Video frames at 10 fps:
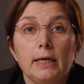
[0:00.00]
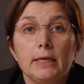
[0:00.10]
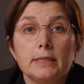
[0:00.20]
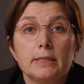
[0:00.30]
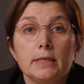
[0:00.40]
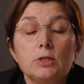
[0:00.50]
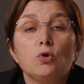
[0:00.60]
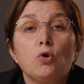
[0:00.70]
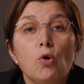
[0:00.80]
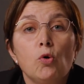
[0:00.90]
is the
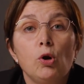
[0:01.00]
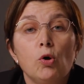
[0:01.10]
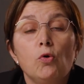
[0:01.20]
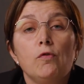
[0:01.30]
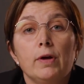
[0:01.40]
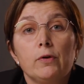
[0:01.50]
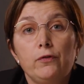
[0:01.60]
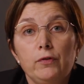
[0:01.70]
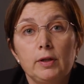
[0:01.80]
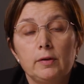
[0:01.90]
so-called
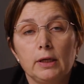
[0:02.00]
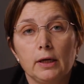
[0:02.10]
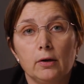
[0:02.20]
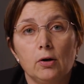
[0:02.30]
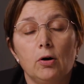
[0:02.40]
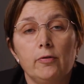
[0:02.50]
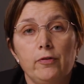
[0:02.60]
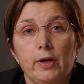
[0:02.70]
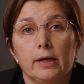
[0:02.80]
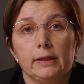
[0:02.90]
overfitting
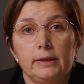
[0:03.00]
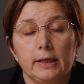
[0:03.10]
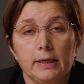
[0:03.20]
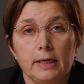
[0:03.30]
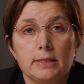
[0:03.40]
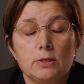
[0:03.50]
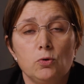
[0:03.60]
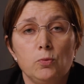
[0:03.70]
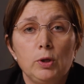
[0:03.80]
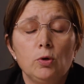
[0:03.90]
of AI techniques.
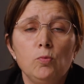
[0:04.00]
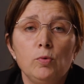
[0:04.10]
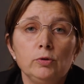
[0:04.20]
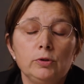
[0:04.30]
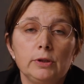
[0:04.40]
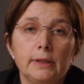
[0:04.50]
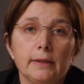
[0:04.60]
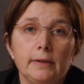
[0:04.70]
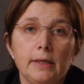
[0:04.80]
So we don't want that